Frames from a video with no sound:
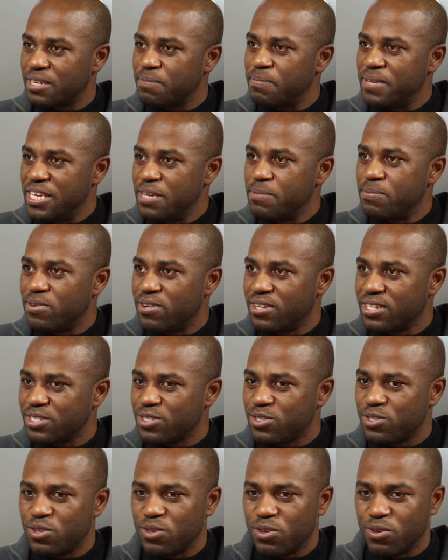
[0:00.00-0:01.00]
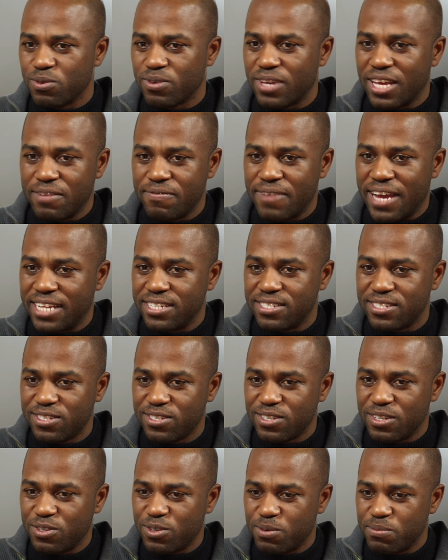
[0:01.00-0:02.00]
people to advance
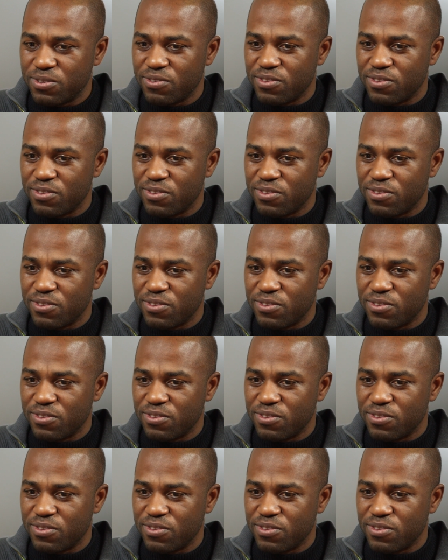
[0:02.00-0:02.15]
in terms